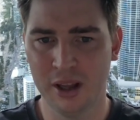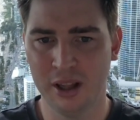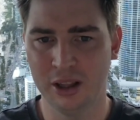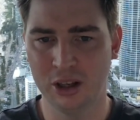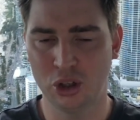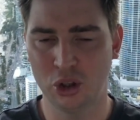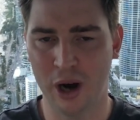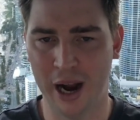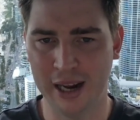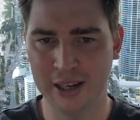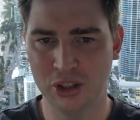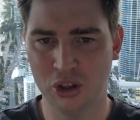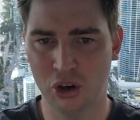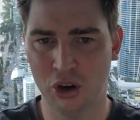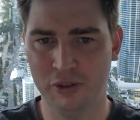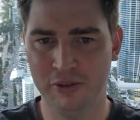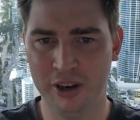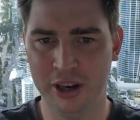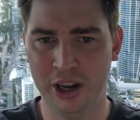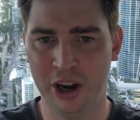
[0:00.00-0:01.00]
The try
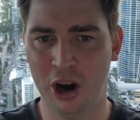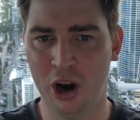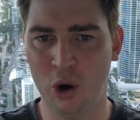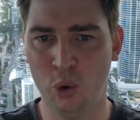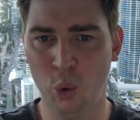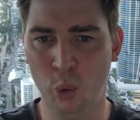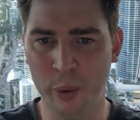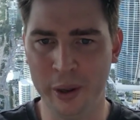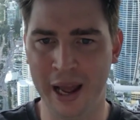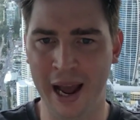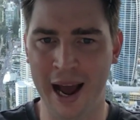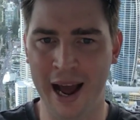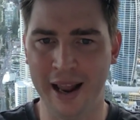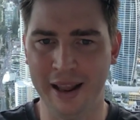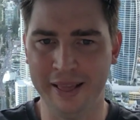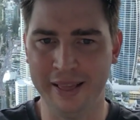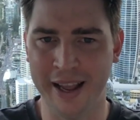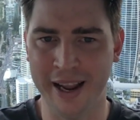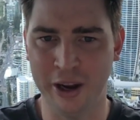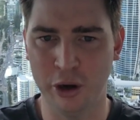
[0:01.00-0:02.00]
scorer video will be
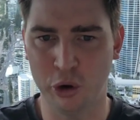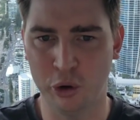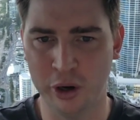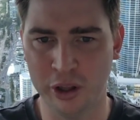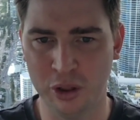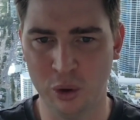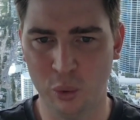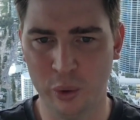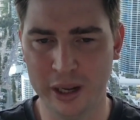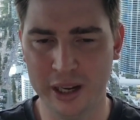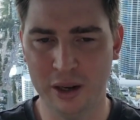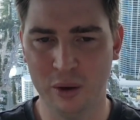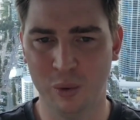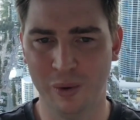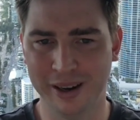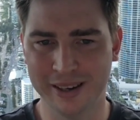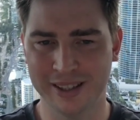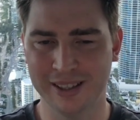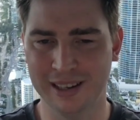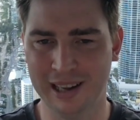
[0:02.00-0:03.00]
out later in the week
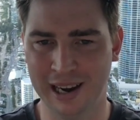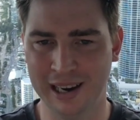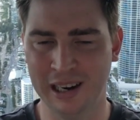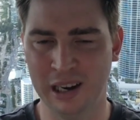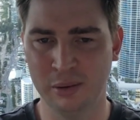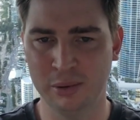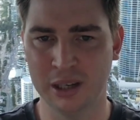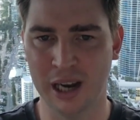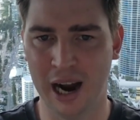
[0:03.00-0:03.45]
once lineups